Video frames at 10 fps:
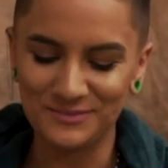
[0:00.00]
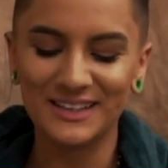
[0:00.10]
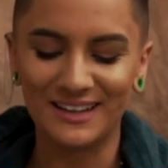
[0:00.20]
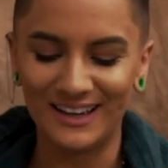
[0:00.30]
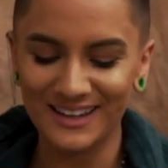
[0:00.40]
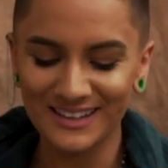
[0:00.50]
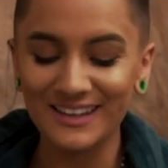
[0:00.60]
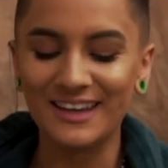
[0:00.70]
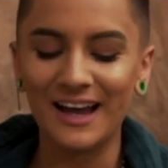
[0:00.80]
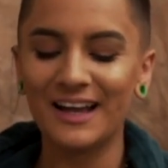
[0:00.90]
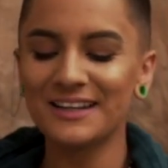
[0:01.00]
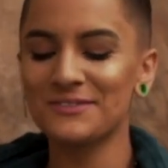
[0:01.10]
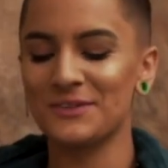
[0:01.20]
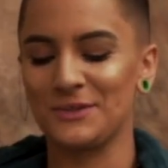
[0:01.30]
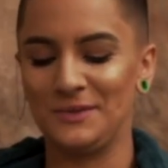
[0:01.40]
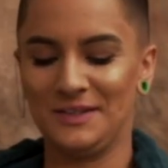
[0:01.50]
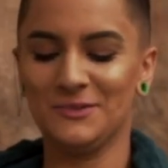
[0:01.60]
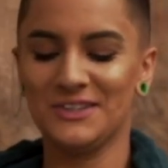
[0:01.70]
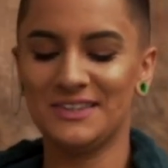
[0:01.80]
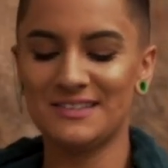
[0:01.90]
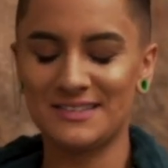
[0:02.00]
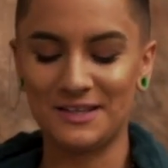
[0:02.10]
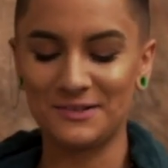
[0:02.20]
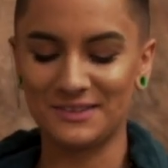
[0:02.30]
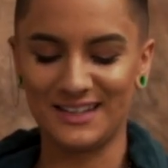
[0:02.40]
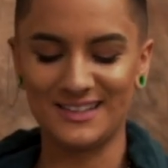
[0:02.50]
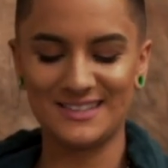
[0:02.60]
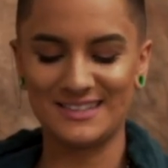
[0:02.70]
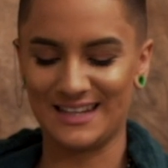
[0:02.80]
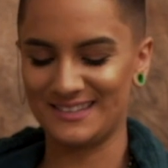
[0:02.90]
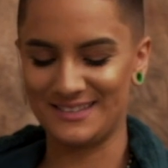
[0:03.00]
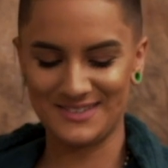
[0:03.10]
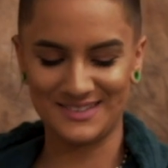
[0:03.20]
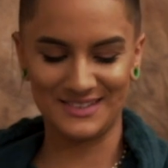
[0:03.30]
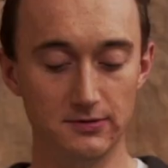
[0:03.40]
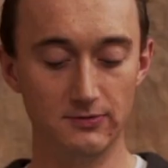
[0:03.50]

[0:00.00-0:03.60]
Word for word: I mean, I kind of agree with this. I don't think it's sexist, though.